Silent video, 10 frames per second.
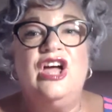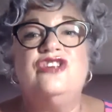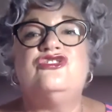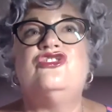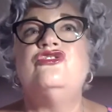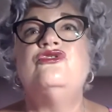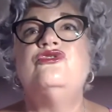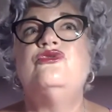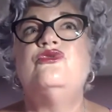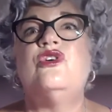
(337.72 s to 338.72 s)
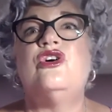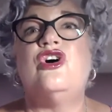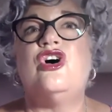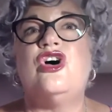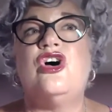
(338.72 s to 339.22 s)
to
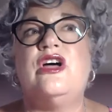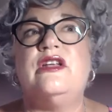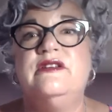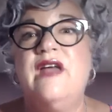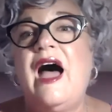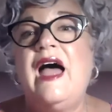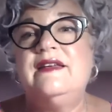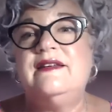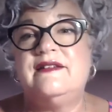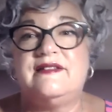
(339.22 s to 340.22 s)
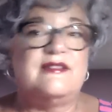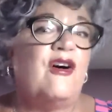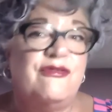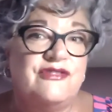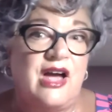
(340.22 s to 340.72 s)
not
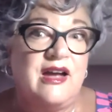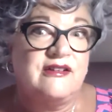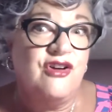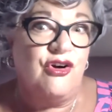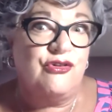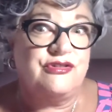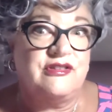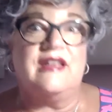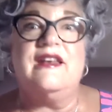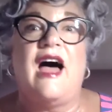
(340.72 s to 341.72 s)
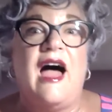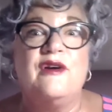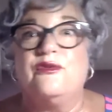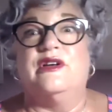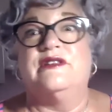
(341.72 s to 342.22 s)
self-diagnose that I
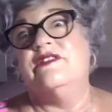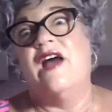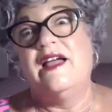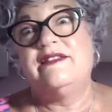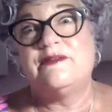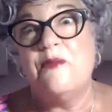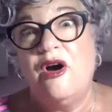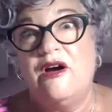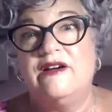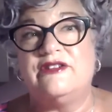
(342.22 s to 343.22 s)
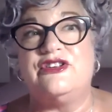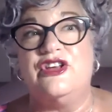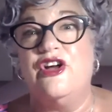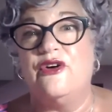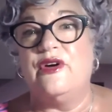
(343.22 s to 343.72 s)
was not smart,
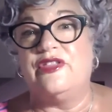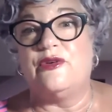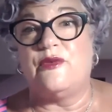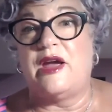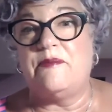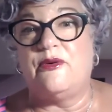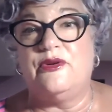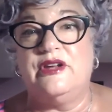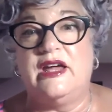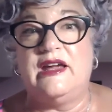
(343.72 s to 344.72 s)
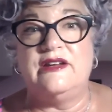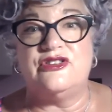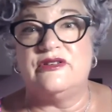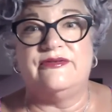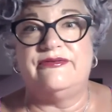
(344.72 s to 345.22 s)
at the ripe old age
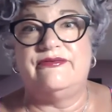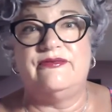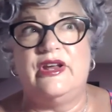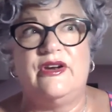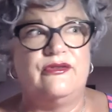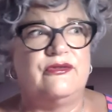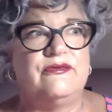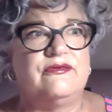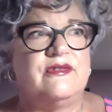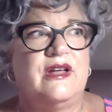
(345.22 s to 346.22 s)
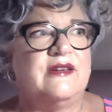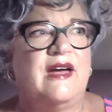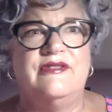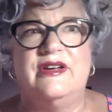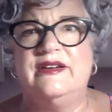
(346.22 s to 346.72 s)
of,
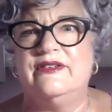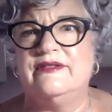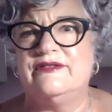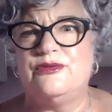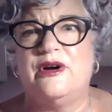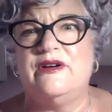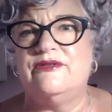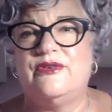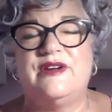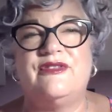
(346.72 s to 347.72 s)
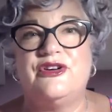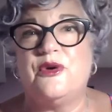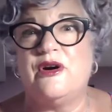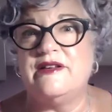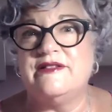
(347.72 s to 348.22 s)
11 or 12, whatever you
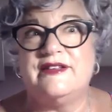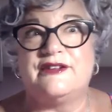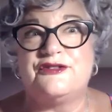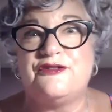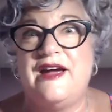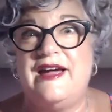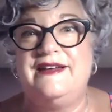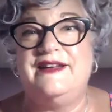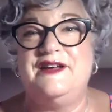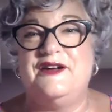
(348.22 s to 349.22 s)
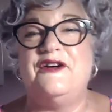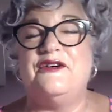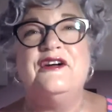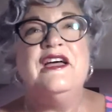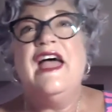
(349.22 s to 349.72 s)
are in sixth grade,
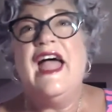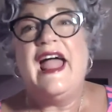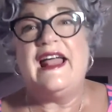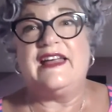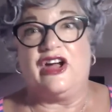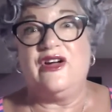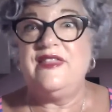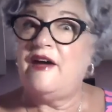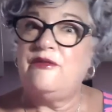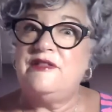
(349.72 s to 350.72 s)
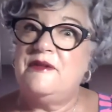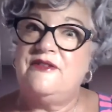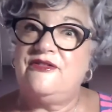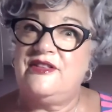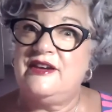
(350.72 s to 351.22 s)
and carry that with me
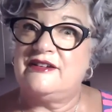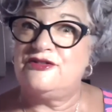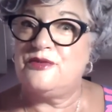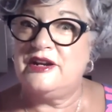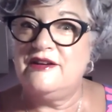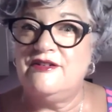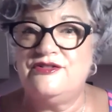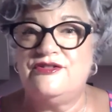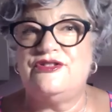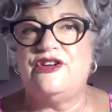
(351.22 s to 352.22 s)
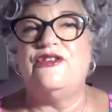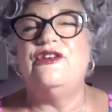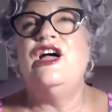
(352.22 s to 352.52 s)
for the next 20 years or so.